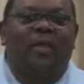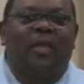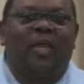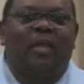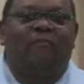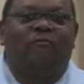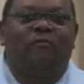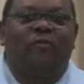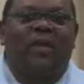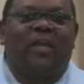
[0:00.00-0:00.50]

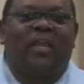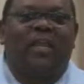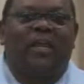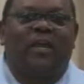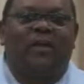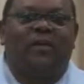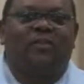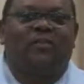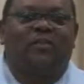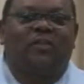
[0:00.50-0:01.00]
if Ricky
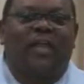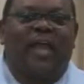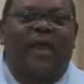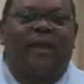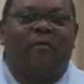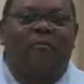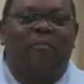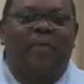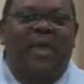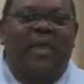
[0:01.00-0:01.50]
Henderson
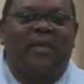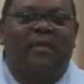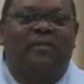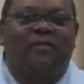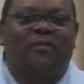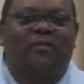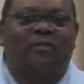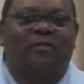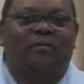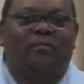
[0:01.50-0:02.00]
got on
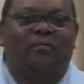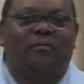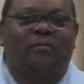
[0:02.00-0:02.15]
base,